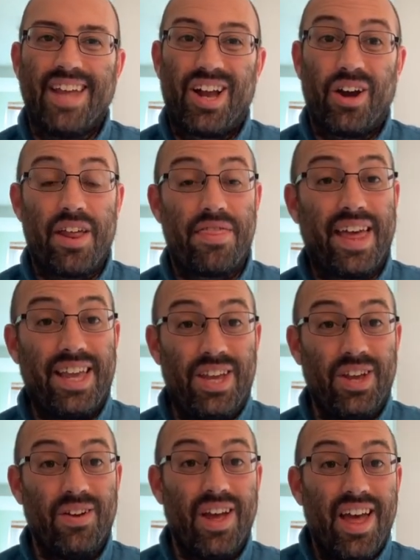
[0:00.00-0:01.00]
God, I thank
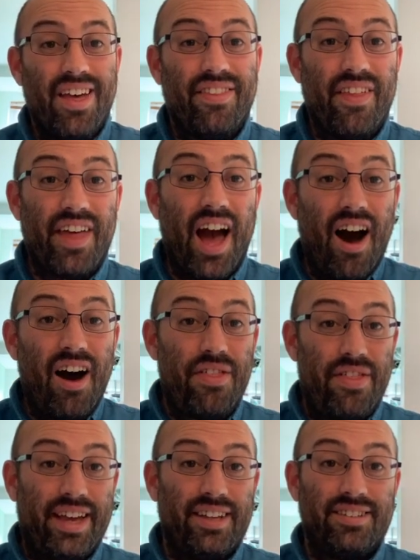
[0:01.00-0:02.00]
you that there are
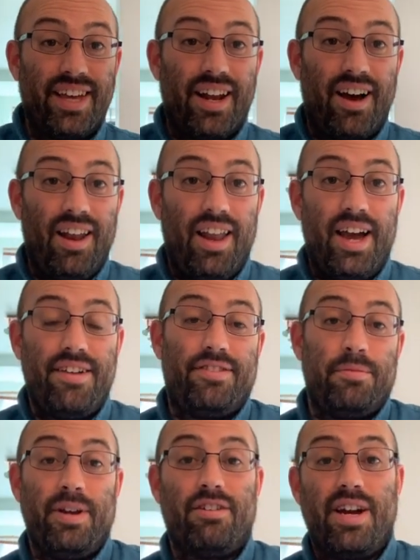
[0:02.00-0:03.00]
things in our life
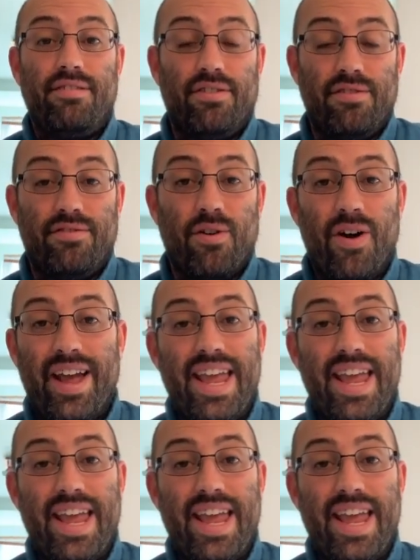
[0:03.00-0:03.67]
to be grateful for,